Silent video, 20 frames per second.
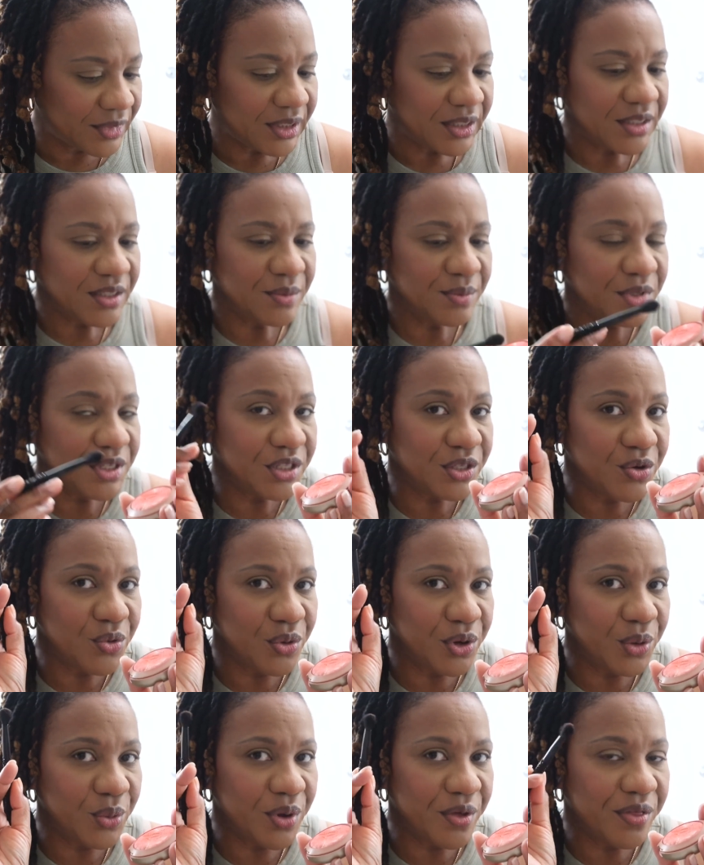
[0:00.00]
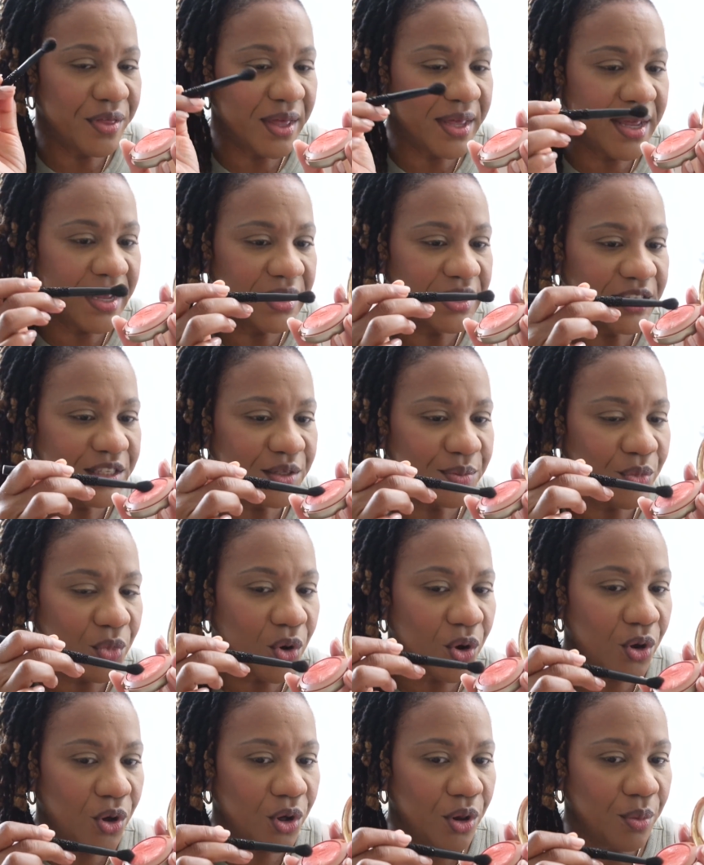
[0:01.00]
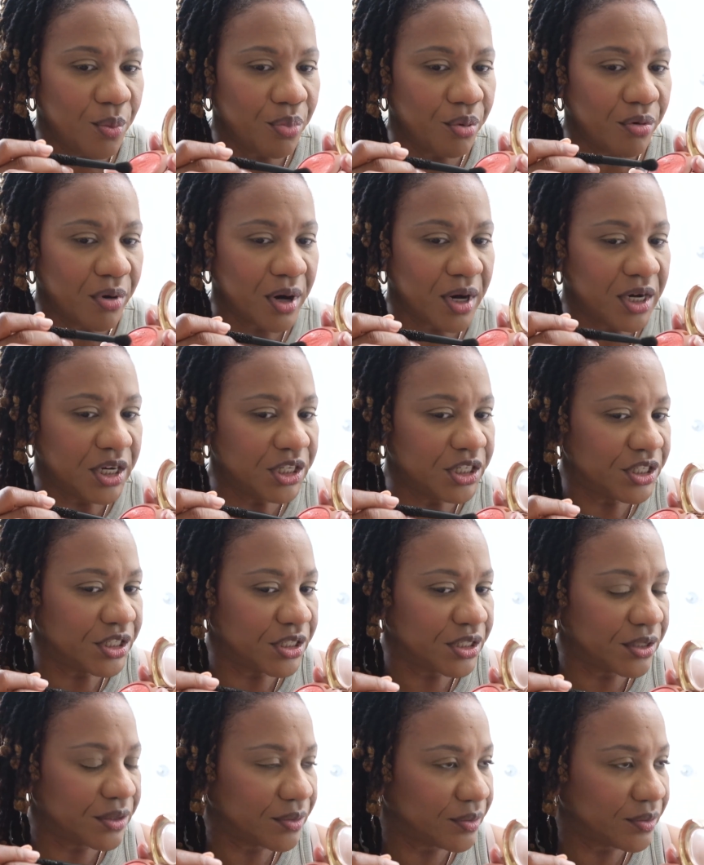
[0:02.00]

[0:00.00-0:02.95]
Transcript: So I'm just going with a small brush